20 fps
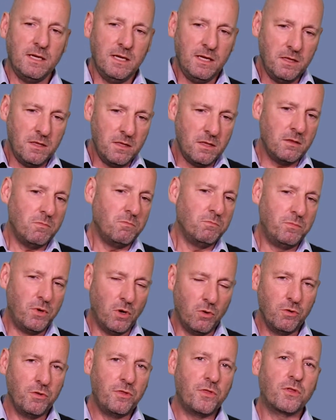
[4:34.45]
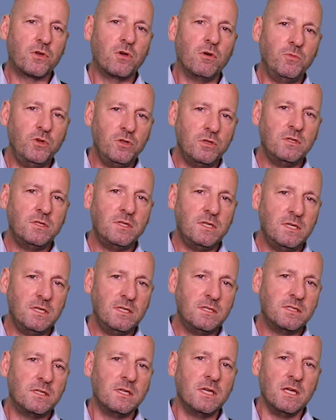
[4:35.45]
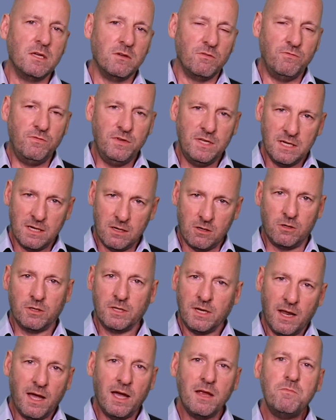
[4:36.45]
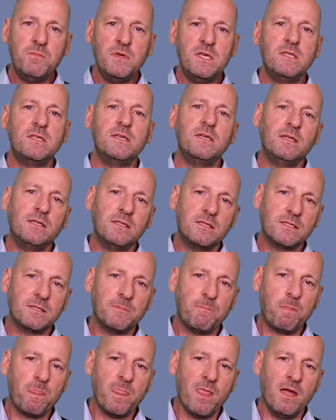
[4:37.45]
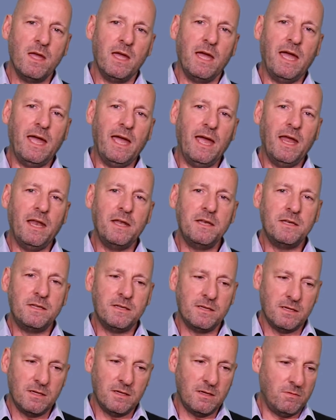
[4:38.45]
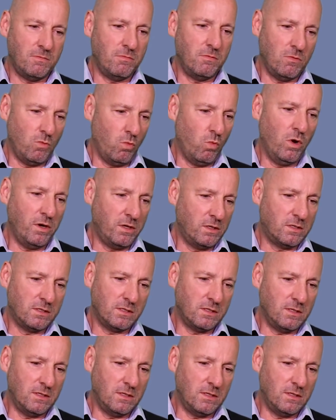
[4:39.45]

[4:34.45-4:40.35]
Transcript: in both communities via online meetings. And what